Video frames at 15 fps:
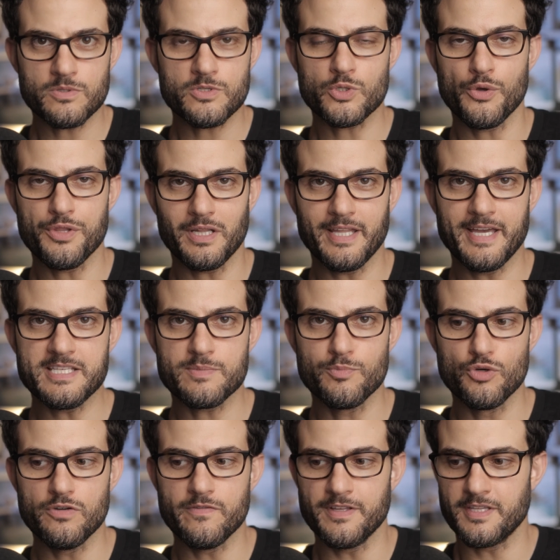saw the lens
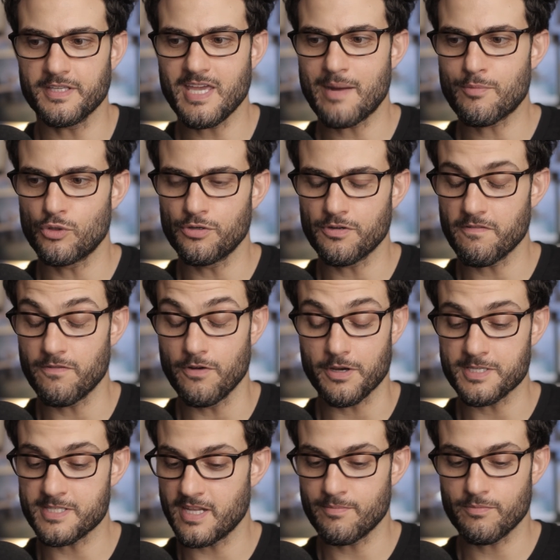move and the camera
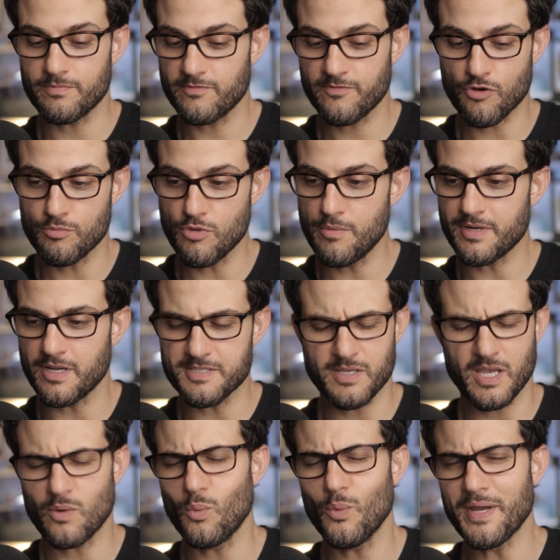autofocus. And for a moment, I was
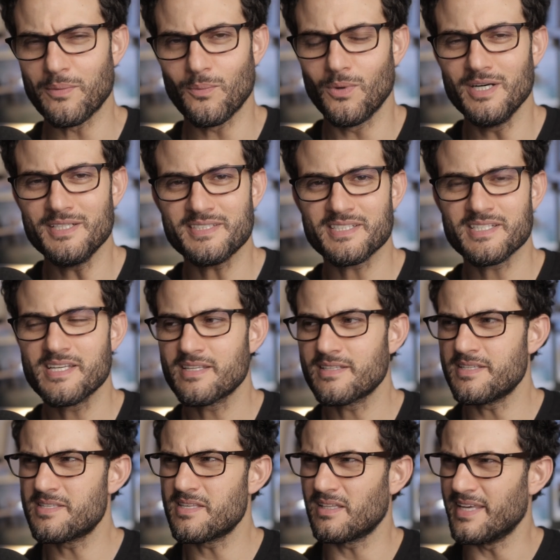like, wait, what?
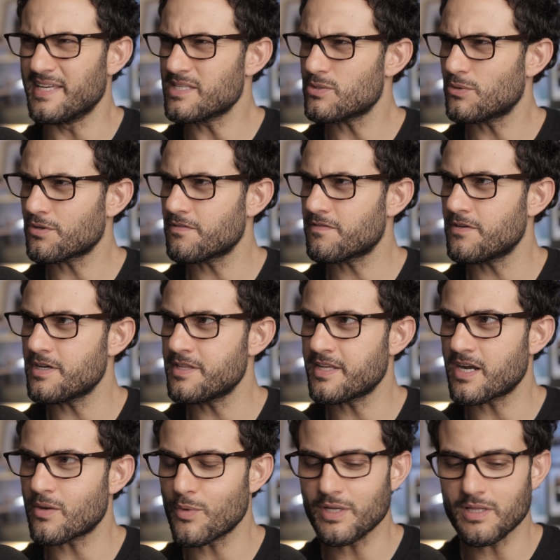Is the lens autofocus? And
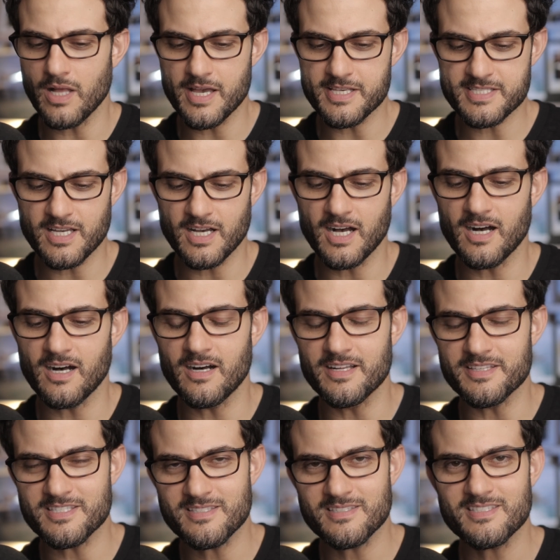then I realized,
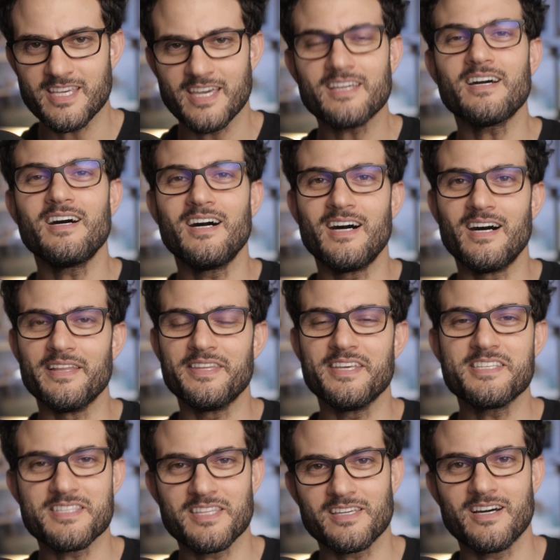Techart, these are the